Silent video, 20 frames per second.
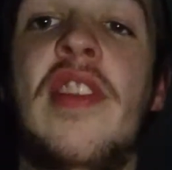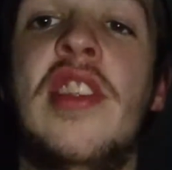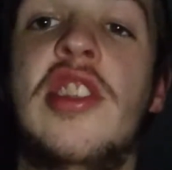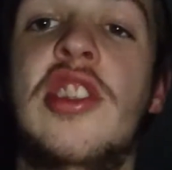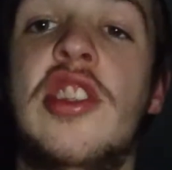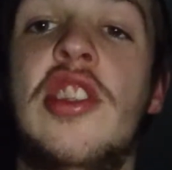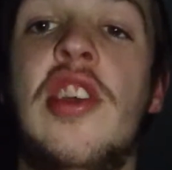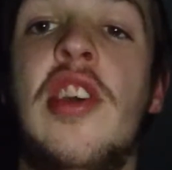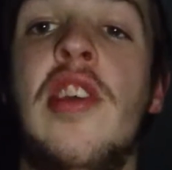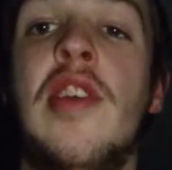in
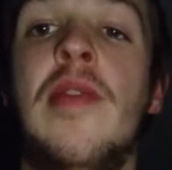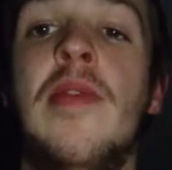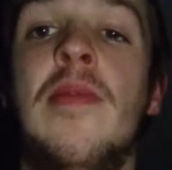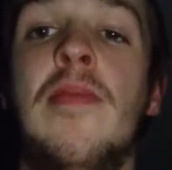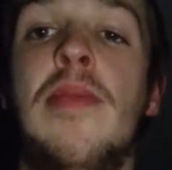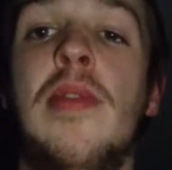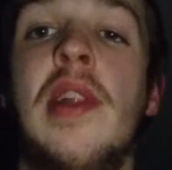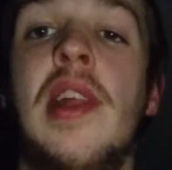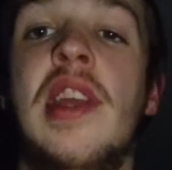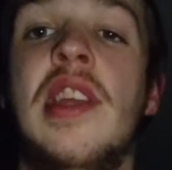certain
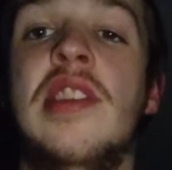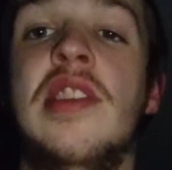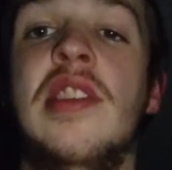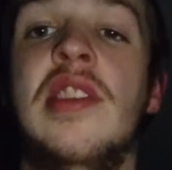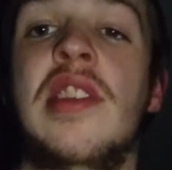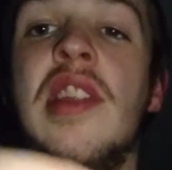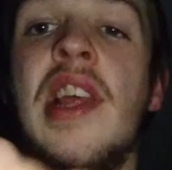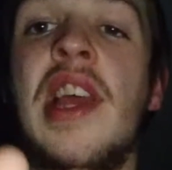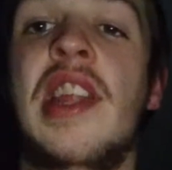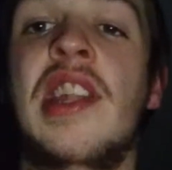places
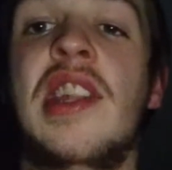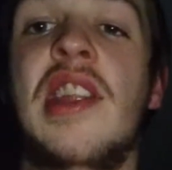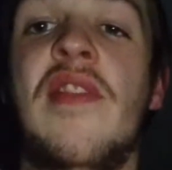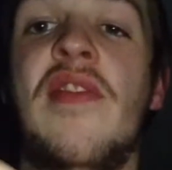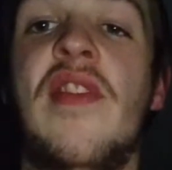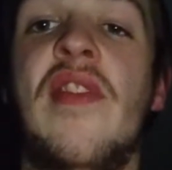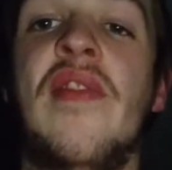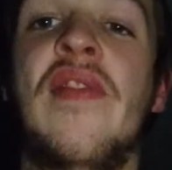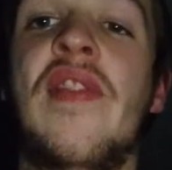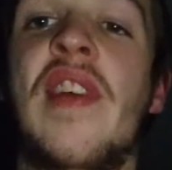like
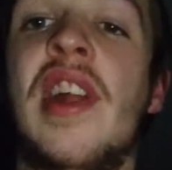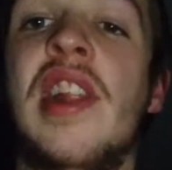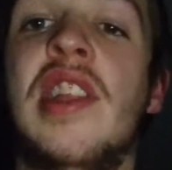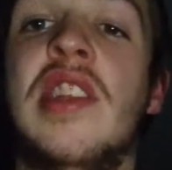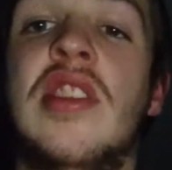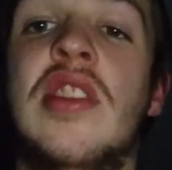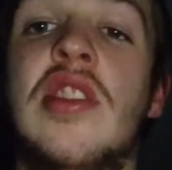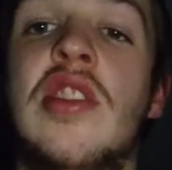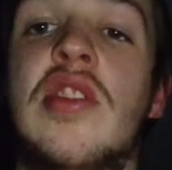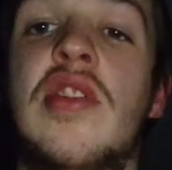different
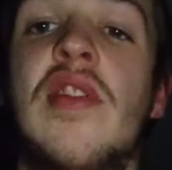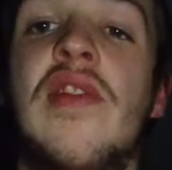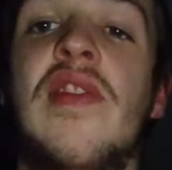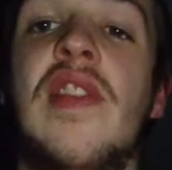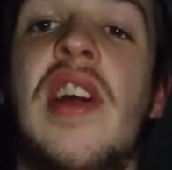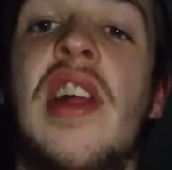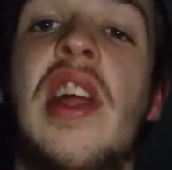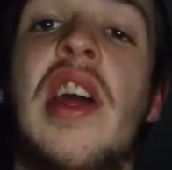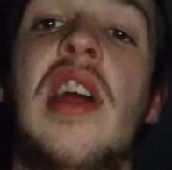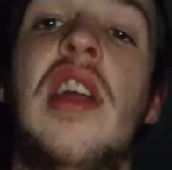valleys and stuff
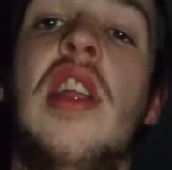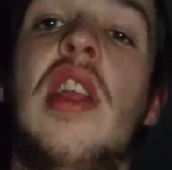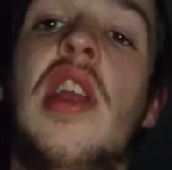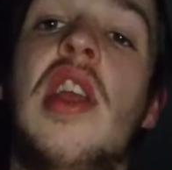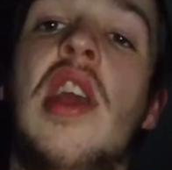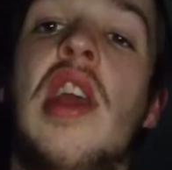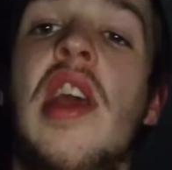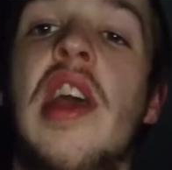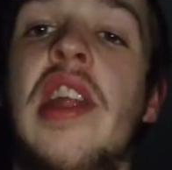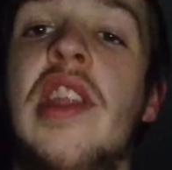like that,
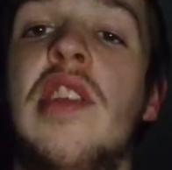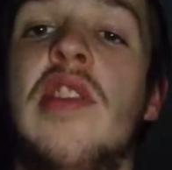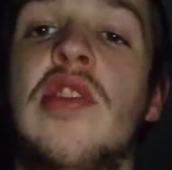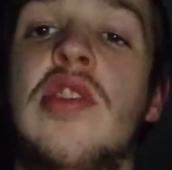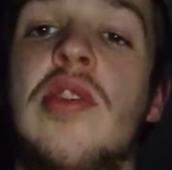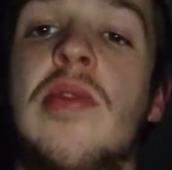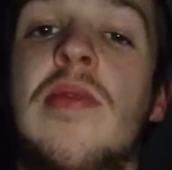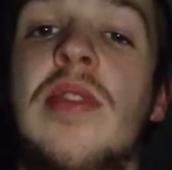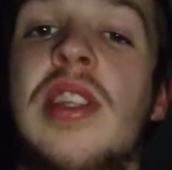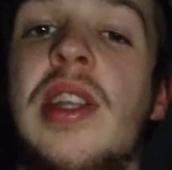and it'll
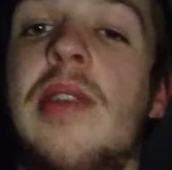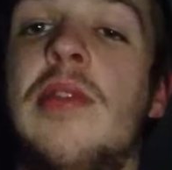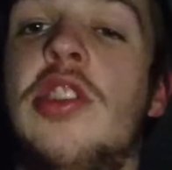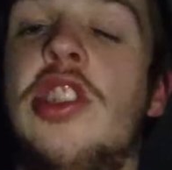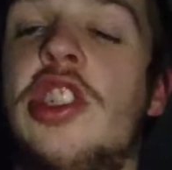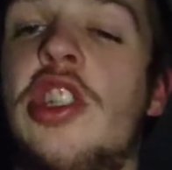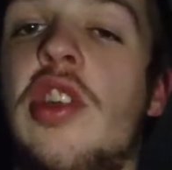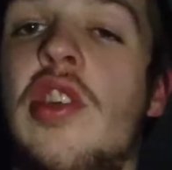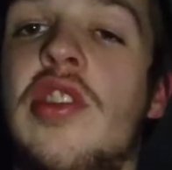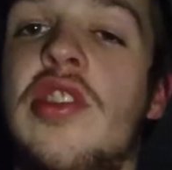sometimes
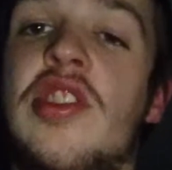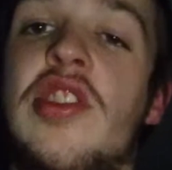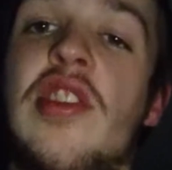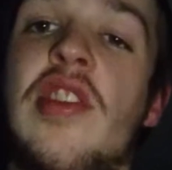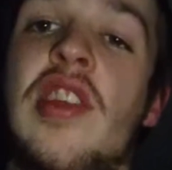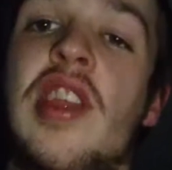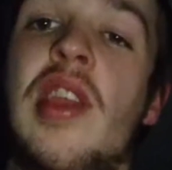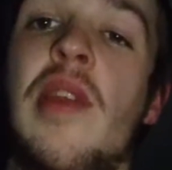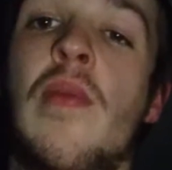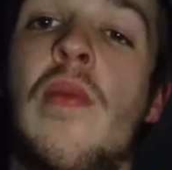short
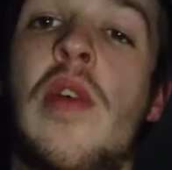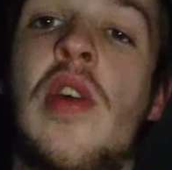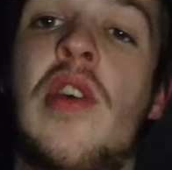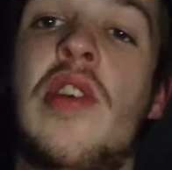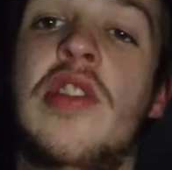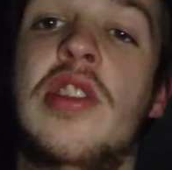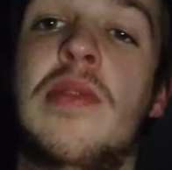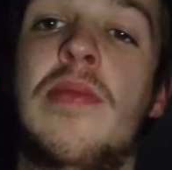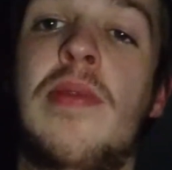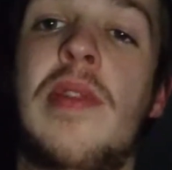circuit
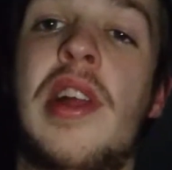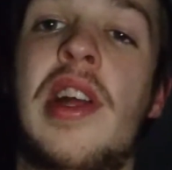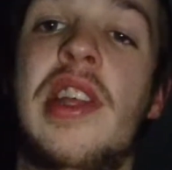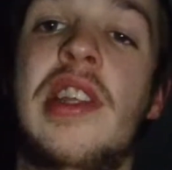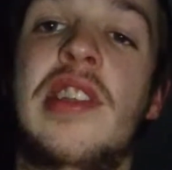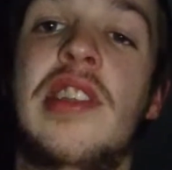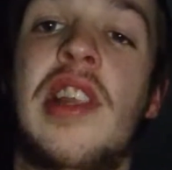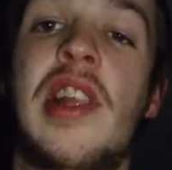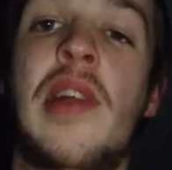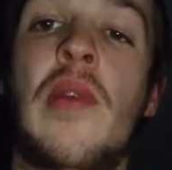water
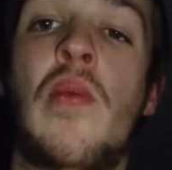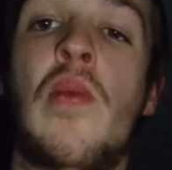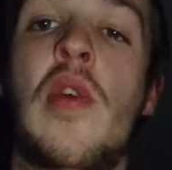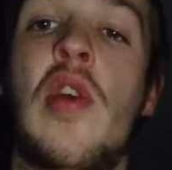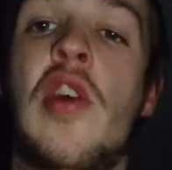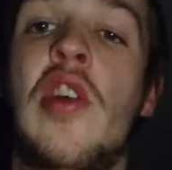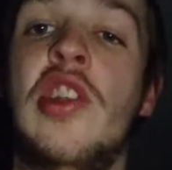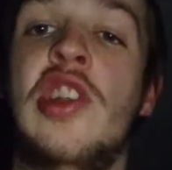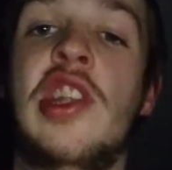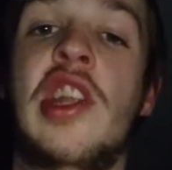supplies like
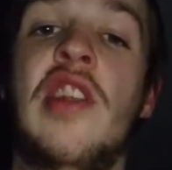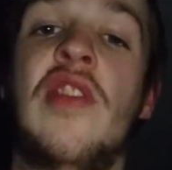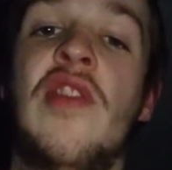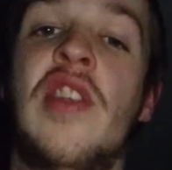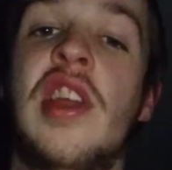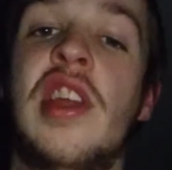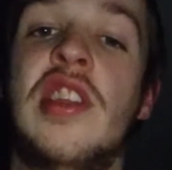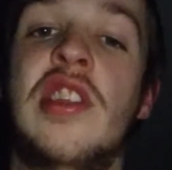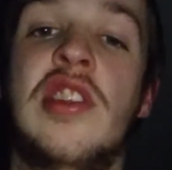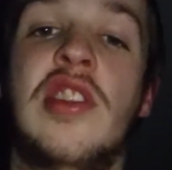water
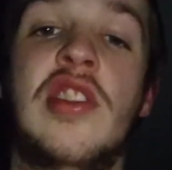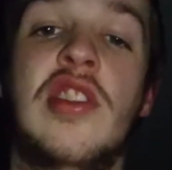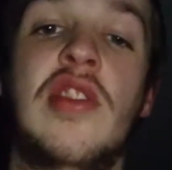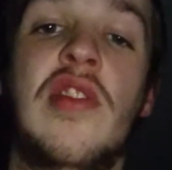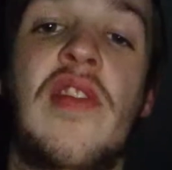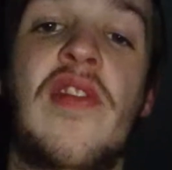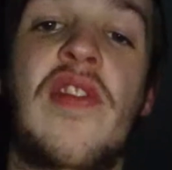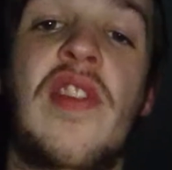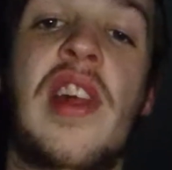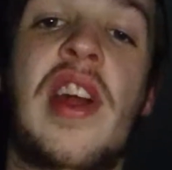generators and
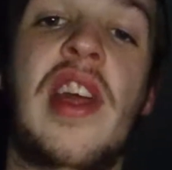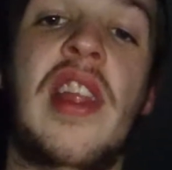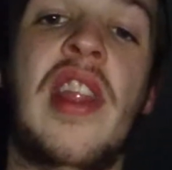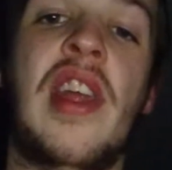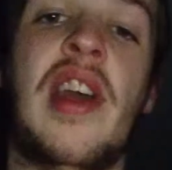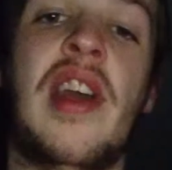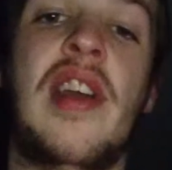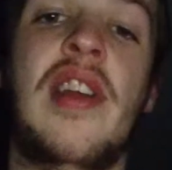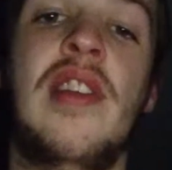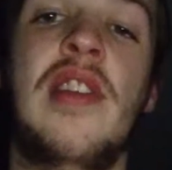stuff like
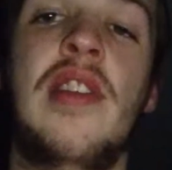that.